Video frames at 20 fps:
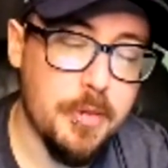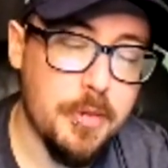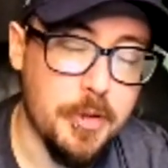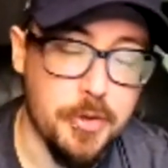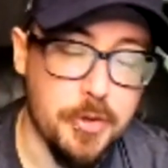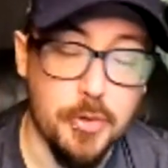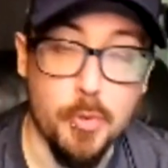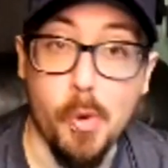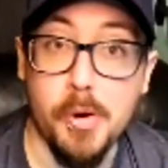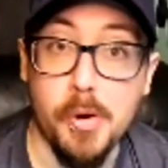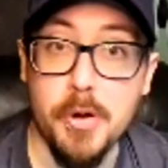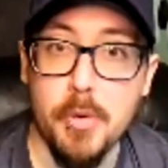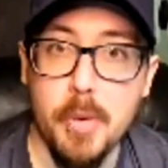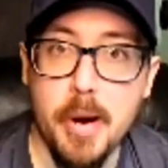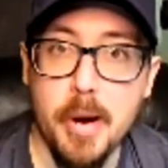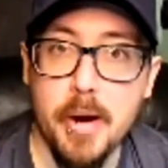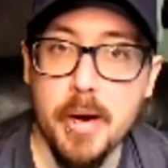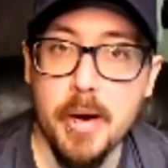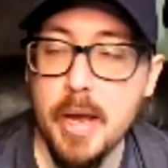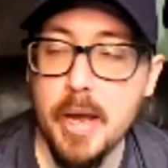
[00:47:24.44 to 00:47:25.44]
new
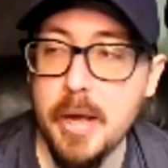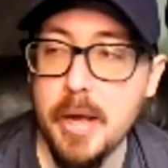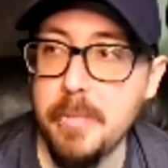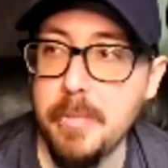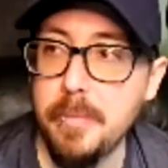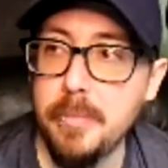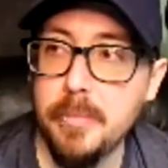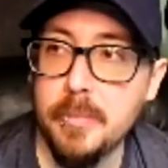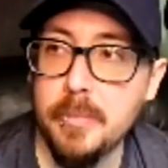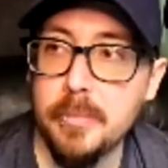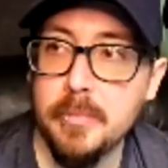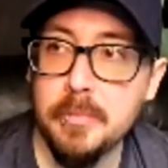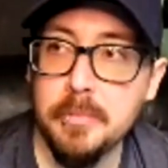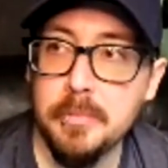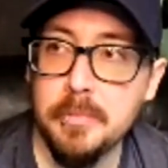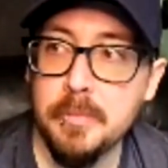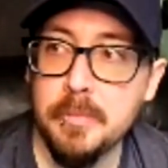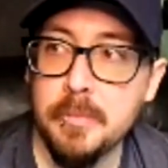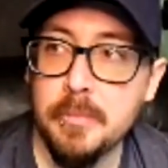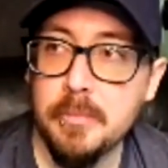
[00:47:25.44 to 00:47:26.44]
WarioWare game,
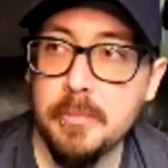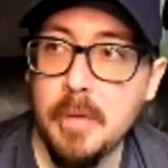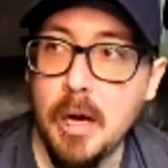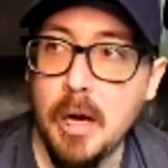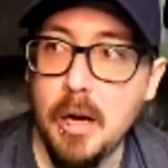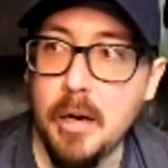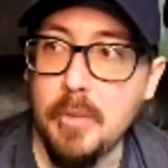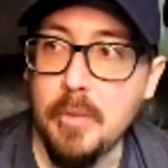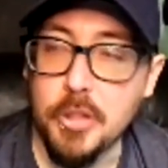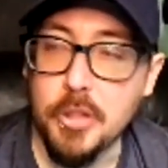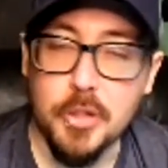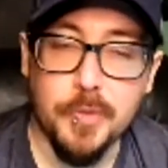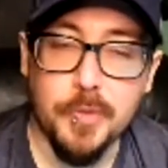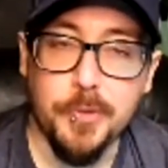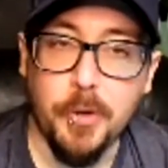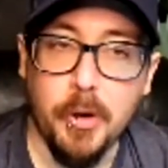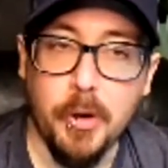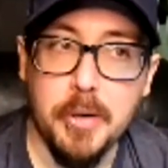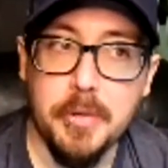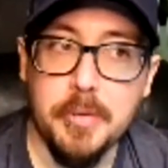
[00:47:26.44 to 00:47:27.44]
which is
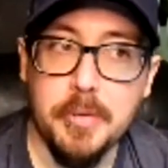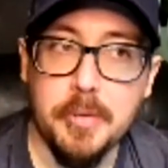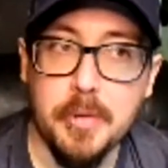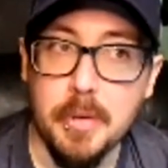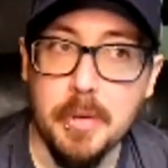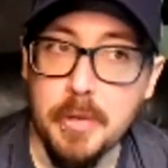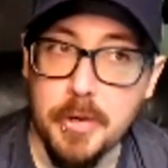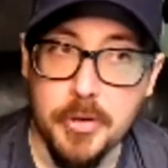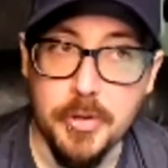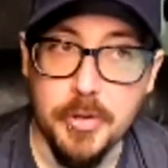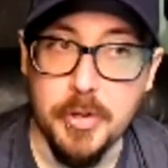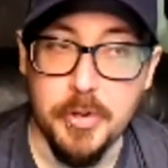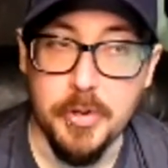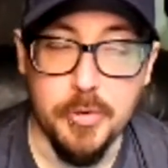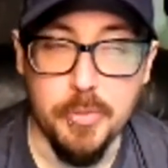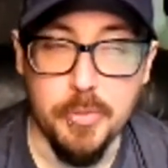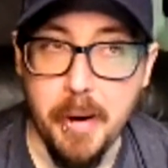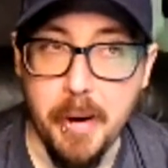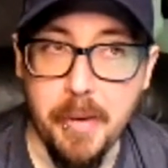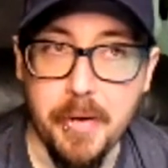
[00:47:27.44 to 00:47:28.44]
fun. The
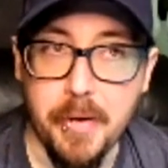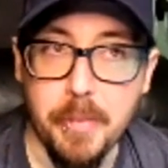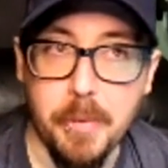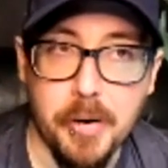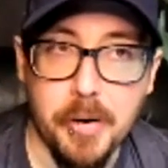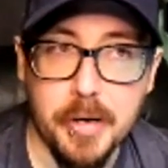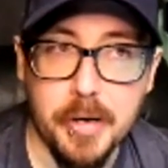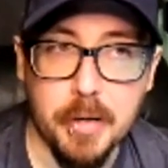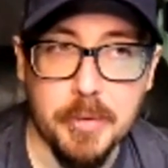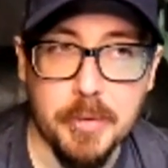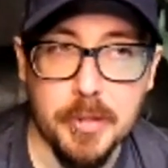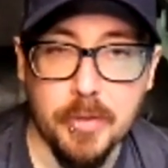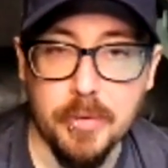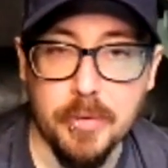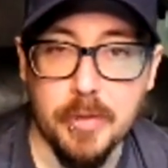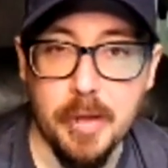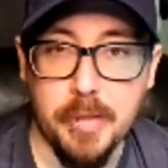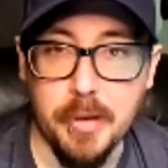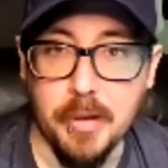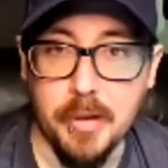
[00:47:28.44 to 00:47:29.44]
new Mario Party comes out
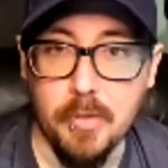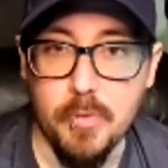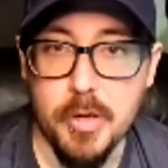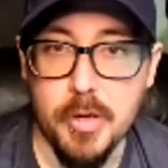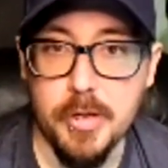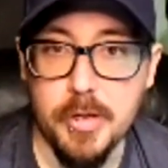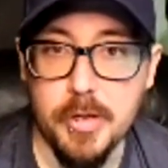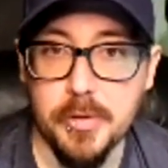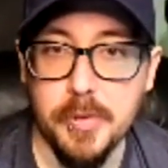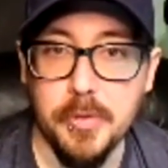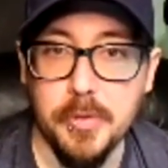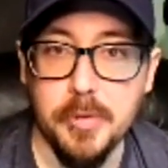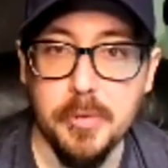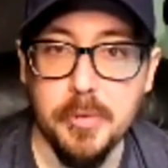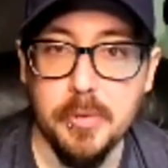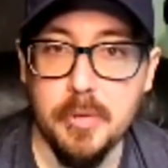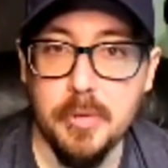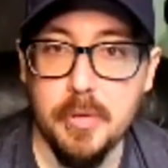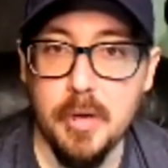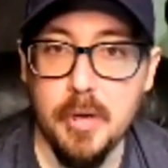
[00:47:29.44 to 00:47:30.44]
in, I think, a week or
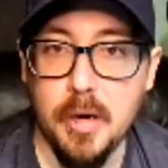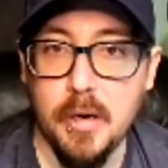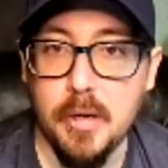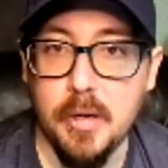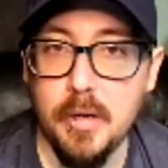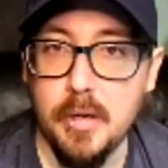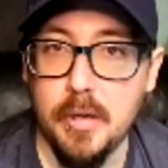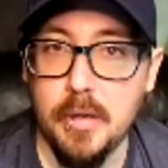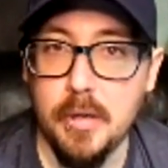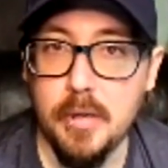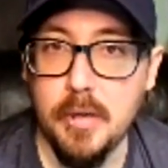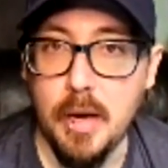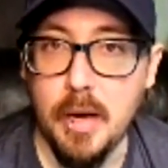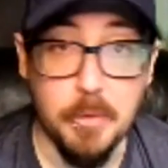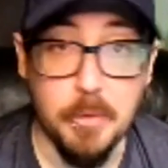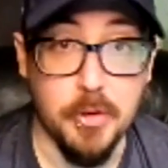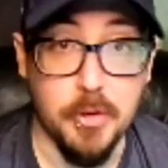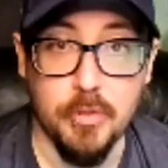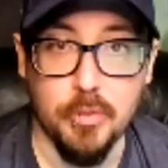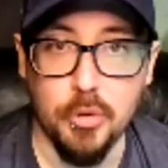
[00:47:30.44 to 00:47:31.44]
two.
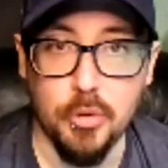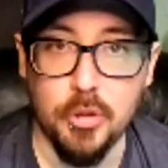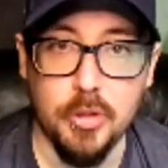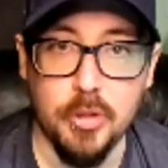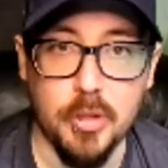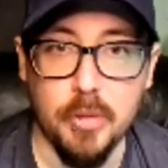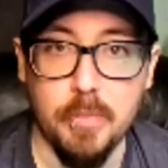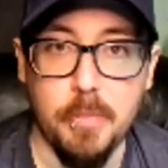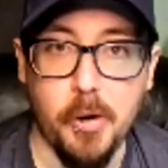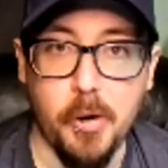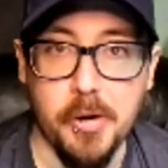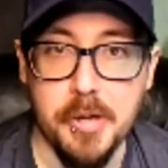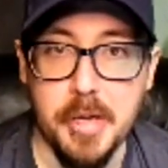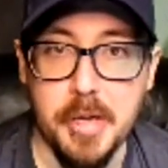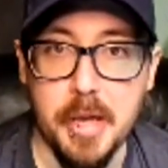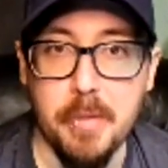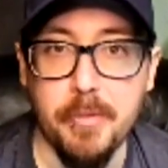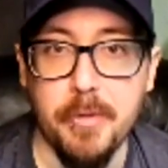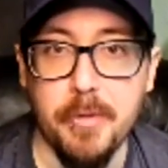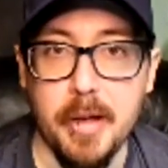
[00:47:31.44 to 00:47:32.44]
I'm a huge, party
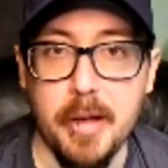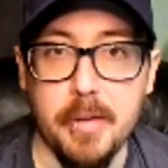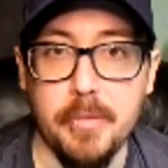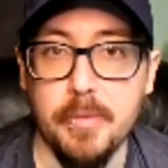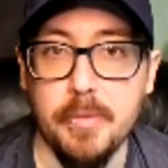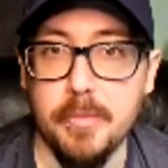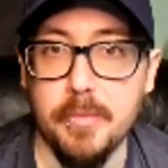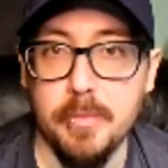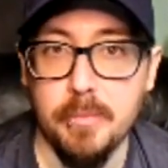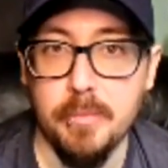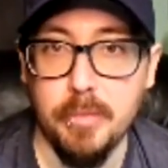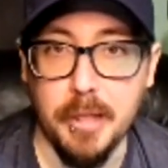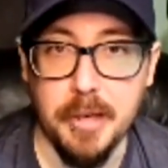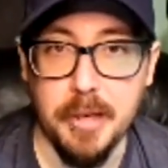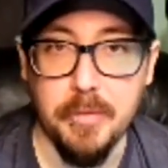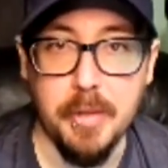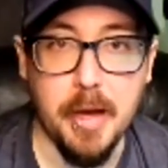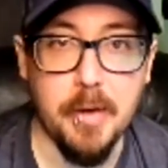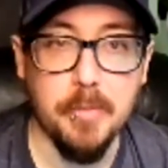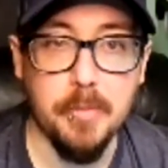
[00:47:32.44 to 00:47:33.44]
game fan.
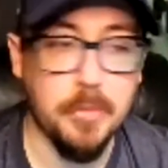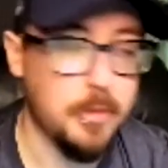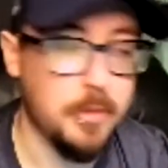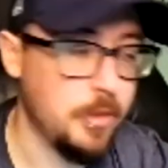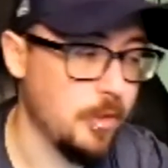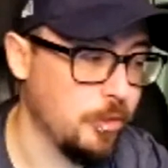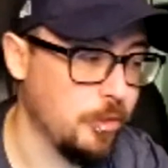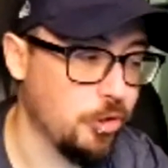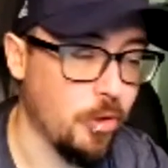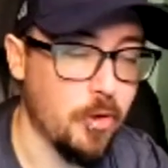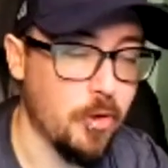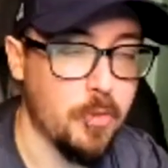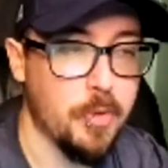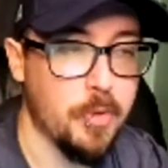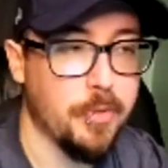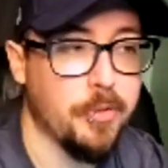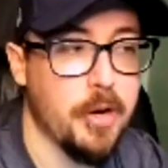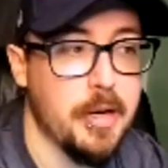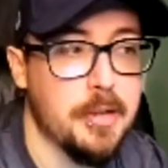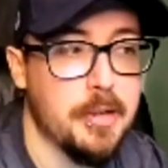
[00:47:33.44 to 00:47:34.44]
Playing that, drunk
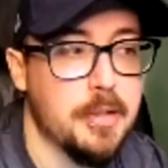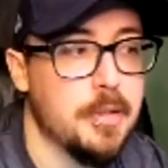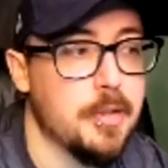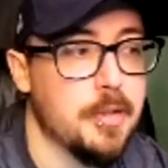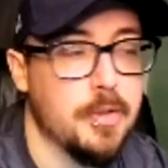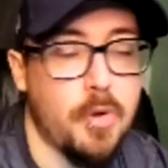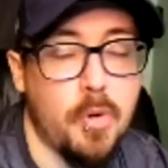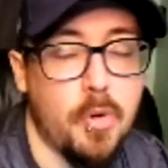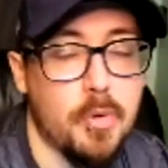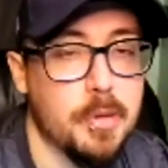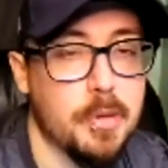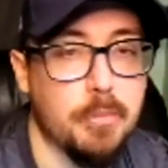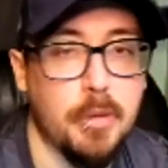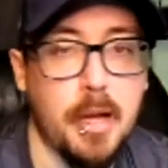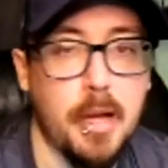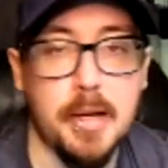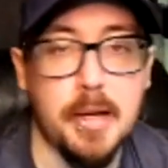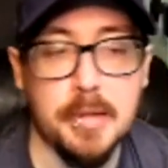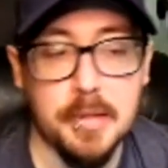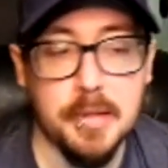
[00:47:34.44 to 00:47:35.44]
with friends is always a
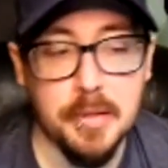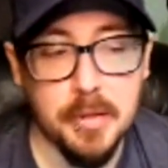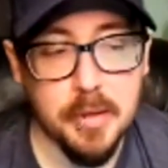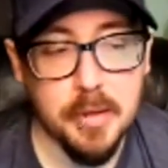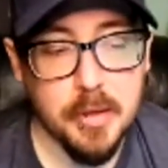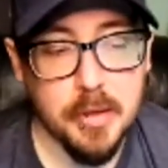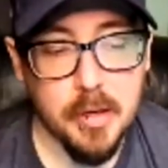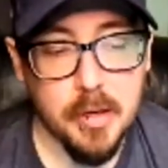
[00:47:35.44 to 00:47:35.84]
blast.